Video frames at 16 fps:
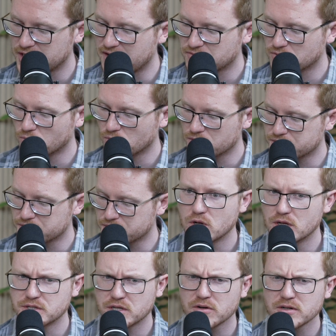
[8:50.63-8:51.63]
afterwards.
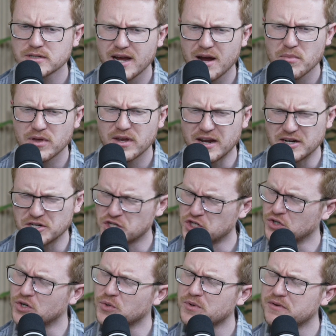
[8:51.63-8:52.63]
Is there a time that I
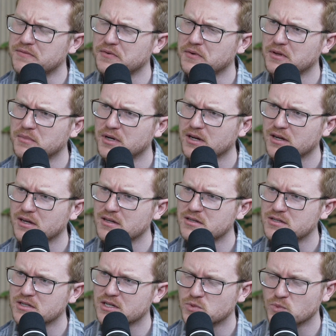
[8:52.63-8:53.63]
shouldn't refill the
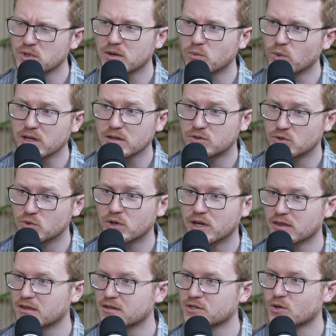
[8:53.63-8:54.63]
buckets? Because we do
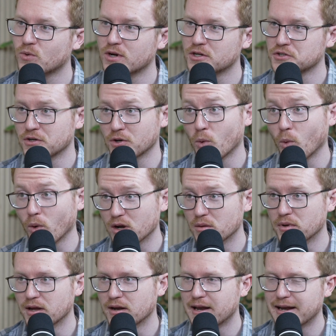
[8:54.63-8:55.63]
get this question quite a
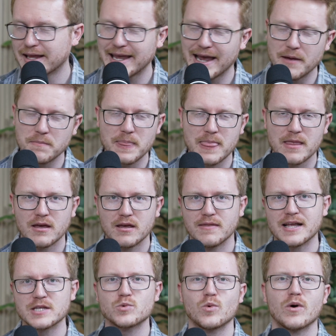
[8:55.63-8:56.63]
bit. And again,
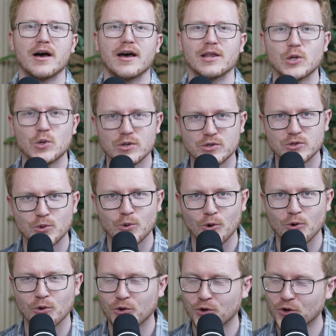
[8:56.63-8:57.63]
that's why I alluded to
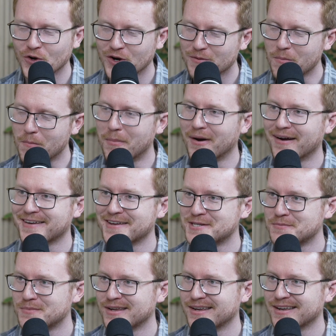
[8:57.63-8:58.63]
earlier,
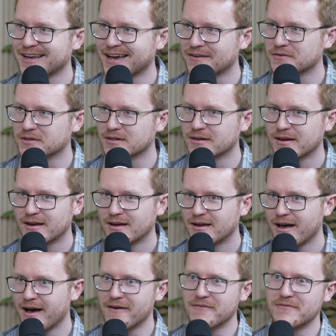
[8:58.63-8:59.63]
buckets being kind of
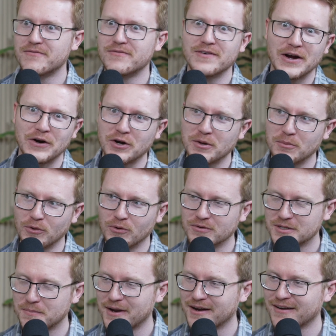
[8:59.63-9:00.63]
a variable
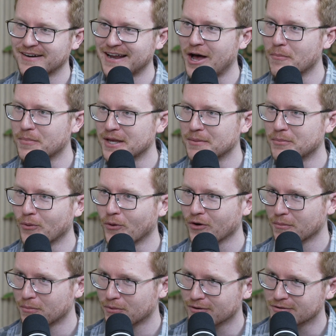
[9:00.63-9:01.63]
depending on how people are
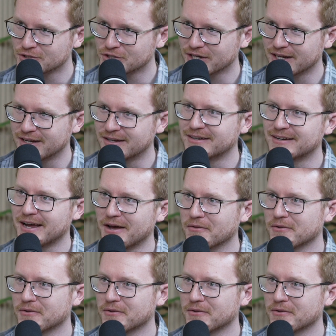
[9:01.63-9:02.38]
approaching it and how